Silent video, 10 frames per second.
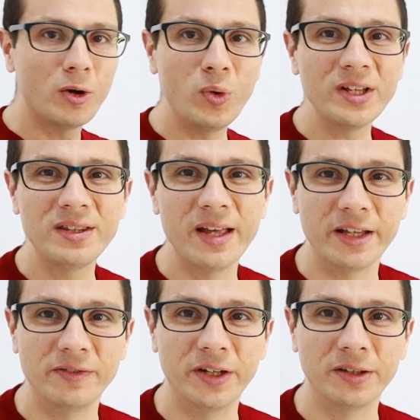What the
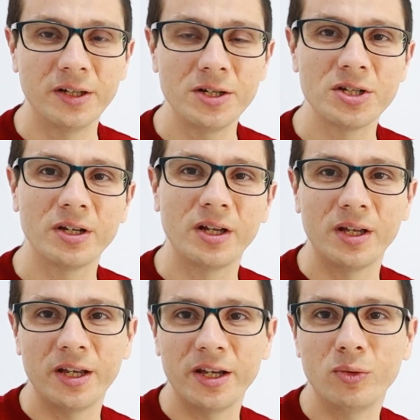advantage?
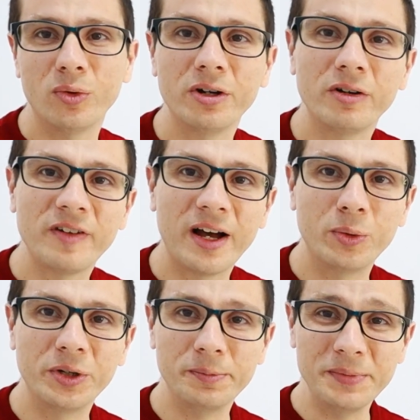In one of
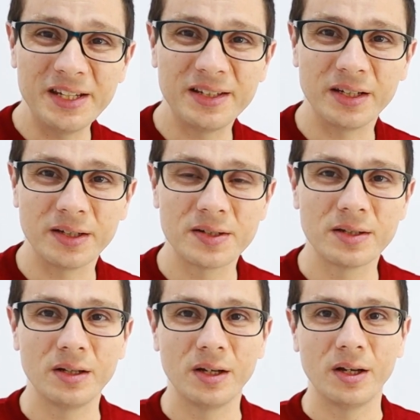our
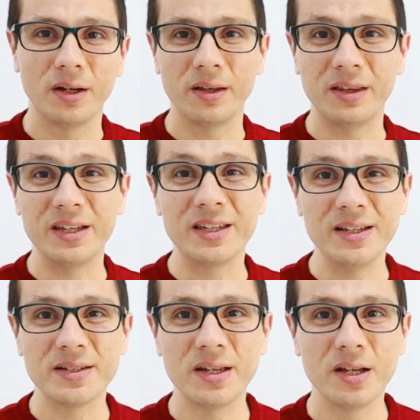meetings, the
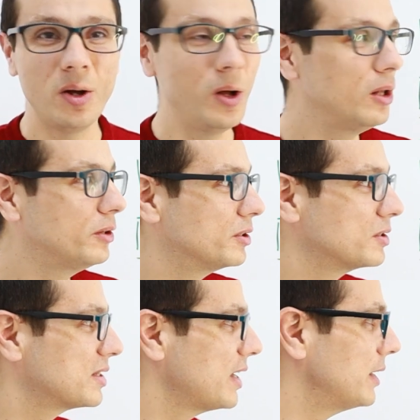key stakeholder
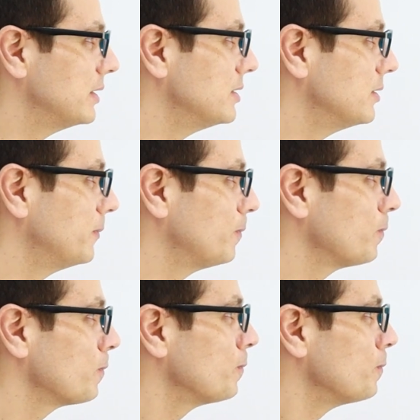said,
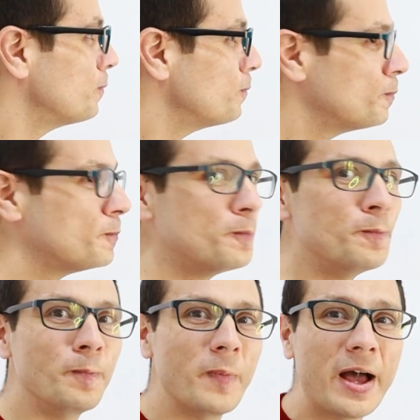
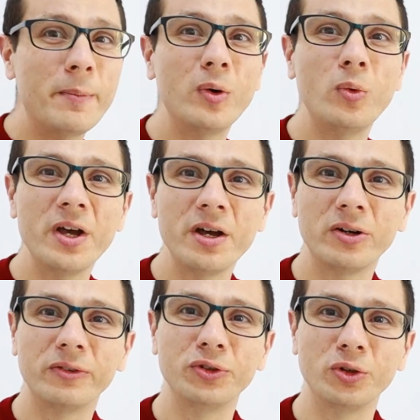I'm
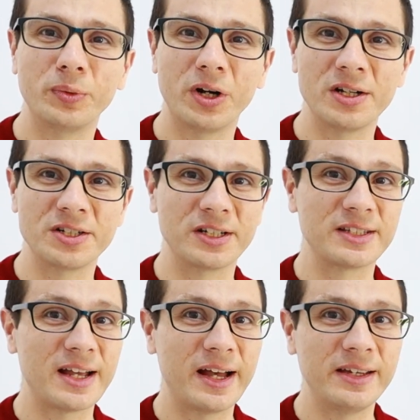aware of your
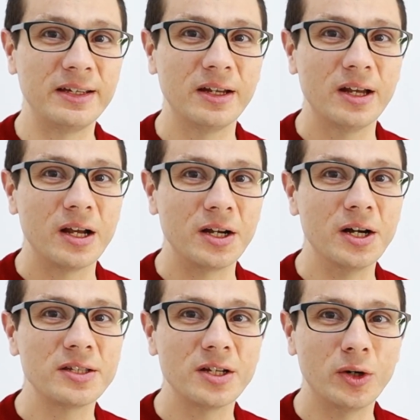project. I
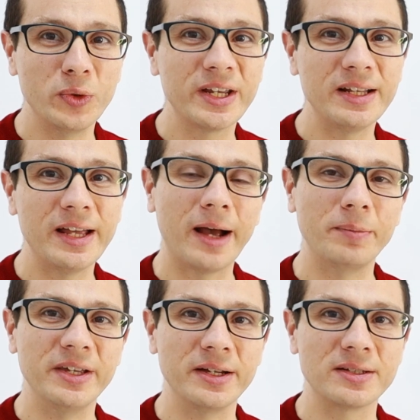got a weekly
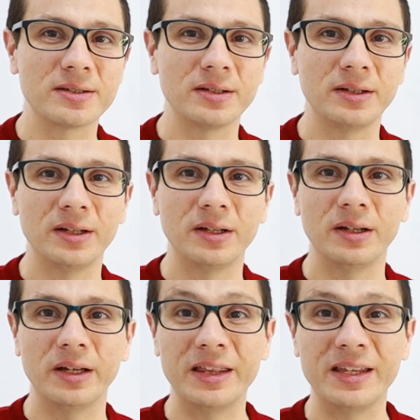updates
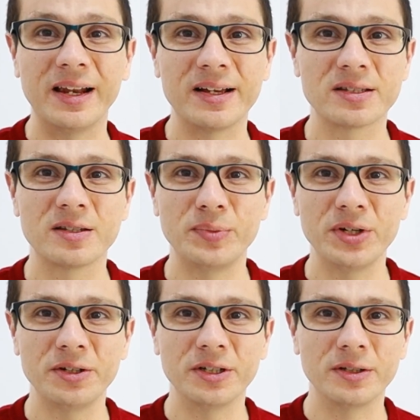in the last
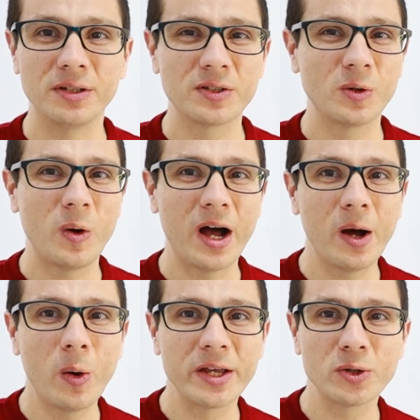period. So
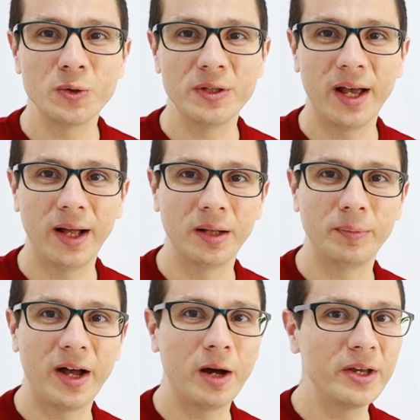how I could
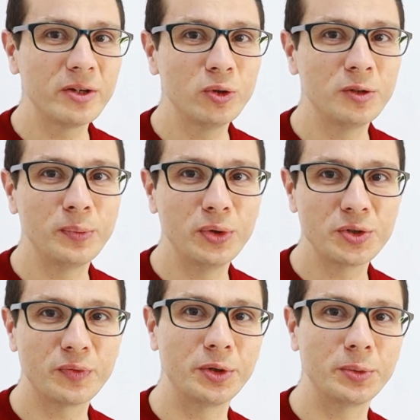help, how I could
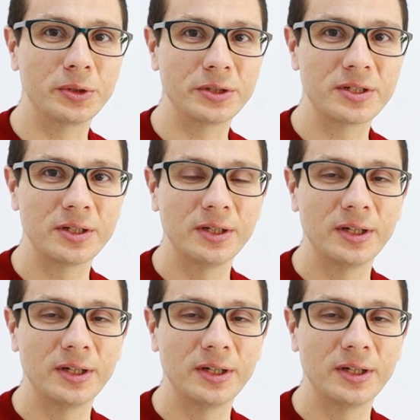push forward.